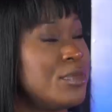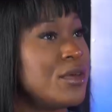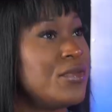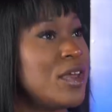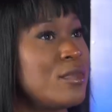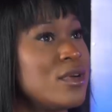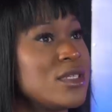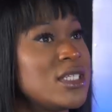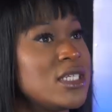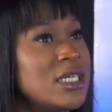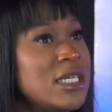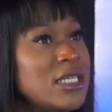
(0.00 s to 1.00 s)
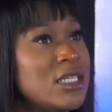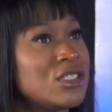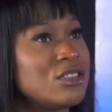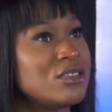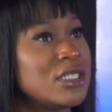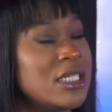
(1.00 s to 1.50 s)
the females in the
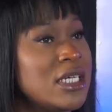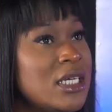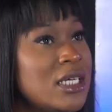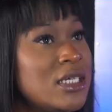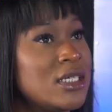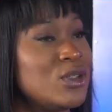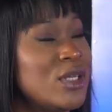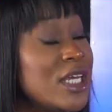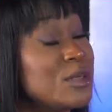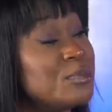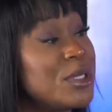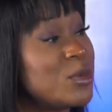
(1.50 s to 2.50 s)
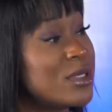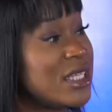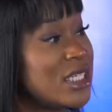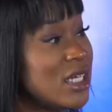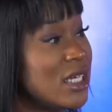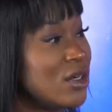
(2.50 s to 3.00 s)
industry, do they compete with
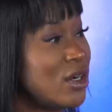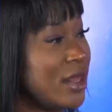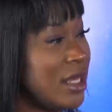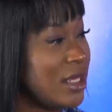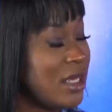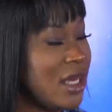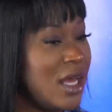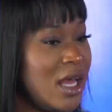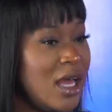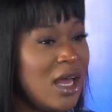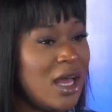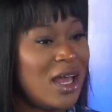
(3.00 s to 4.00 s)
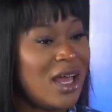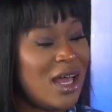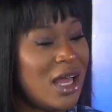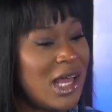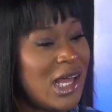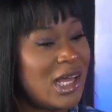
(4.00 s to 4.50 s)
each other? Are mm -hmm. they?
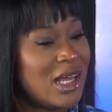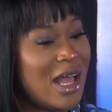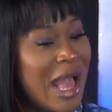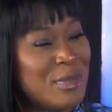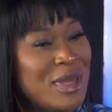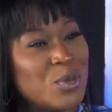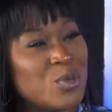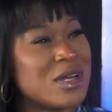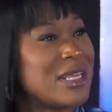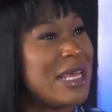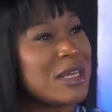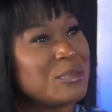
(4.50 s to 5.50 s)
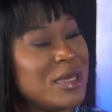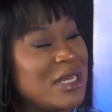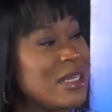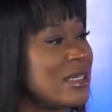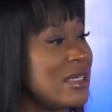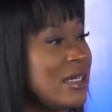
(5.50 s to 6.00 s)
Mm-hmm. I mean, what are they
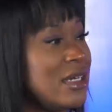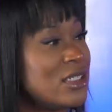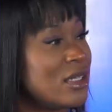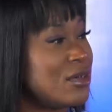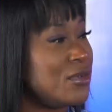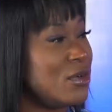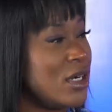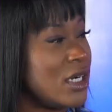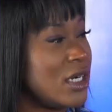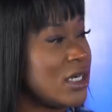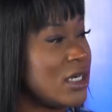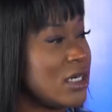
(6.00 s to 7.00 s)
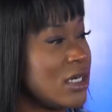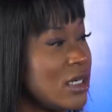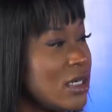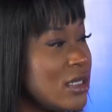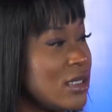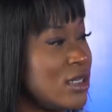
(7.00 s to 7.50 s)
competing each other for?
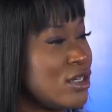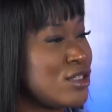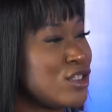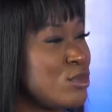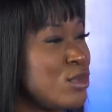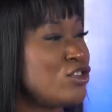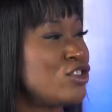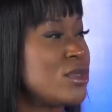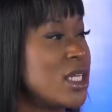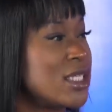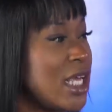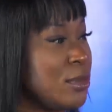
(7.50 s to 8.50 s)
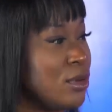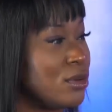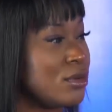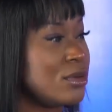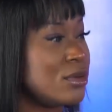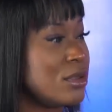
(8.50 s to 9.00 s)
There's so much room on the
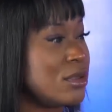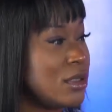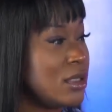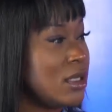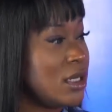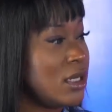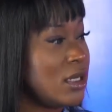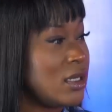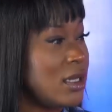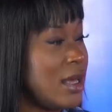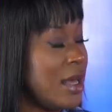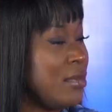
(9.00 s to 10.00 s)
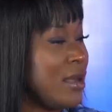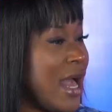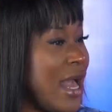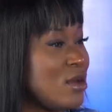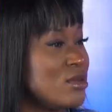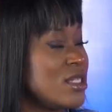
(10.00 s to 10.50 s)
table. Okay. But
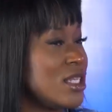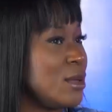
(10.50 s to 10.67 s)
I don't see